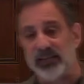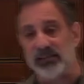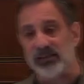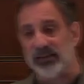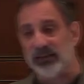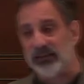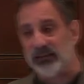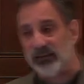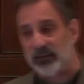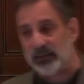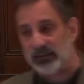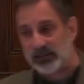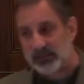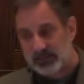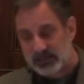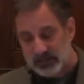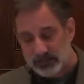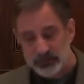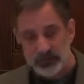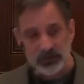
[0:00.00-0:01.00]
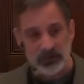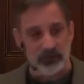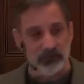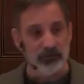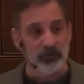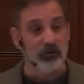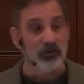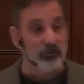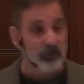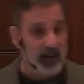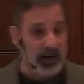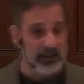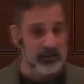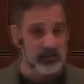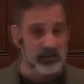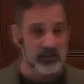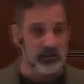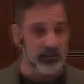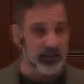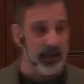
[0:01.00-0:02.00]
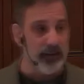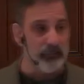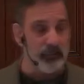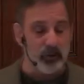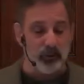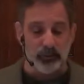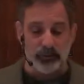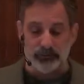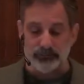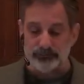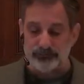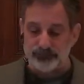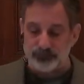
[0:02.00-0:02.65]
as a uh, symbol of Christ in that moment.